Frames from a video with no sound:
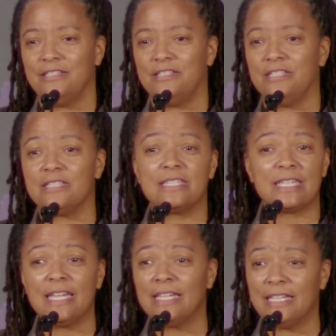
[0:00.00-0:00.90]
to
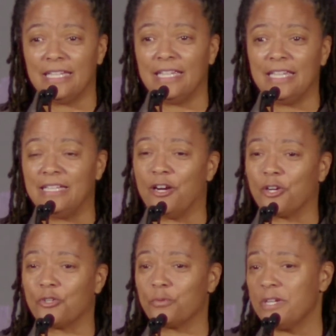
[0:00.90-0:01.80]
sing in
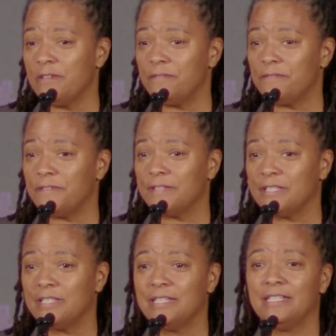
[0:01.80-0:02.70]
our grief,
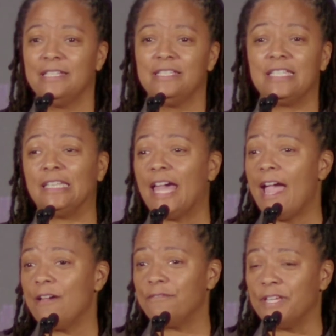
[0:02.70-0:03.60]
to
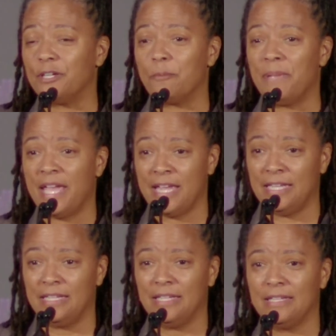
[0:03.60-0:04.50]
laugh in our
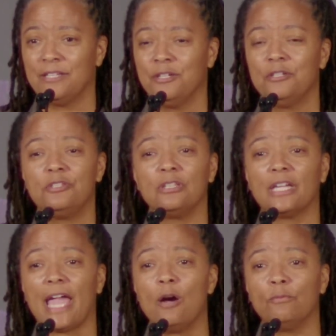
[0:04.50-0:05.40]
pain, to
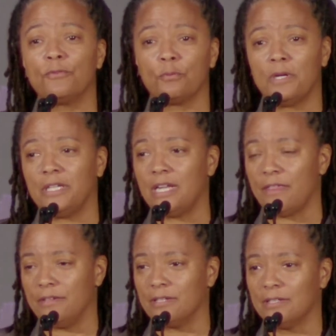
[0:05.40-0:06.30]
look out for one
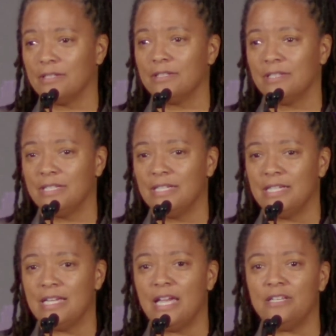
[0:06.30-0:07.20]
another,
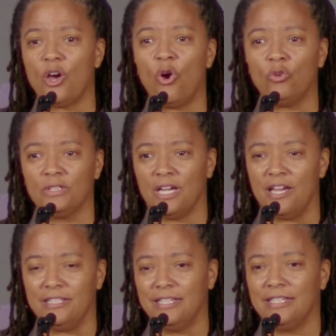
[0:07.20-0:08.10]
and to hold
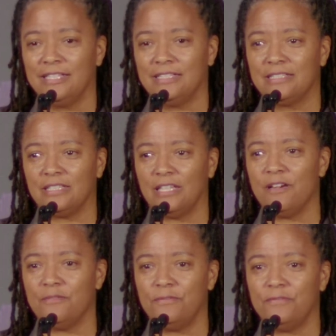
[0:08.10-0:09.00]
on to
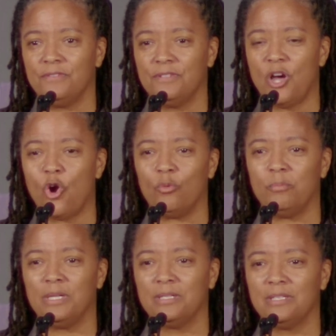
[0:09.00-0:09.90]
love,
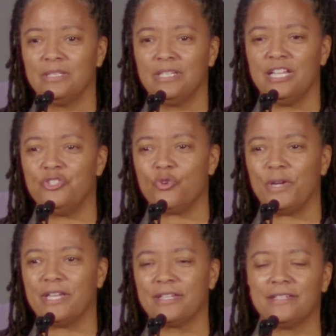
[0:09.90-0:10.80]
hope, and
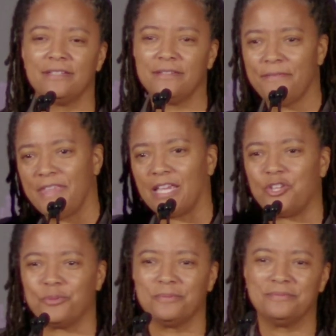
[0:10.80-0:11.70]
joy. Thank you.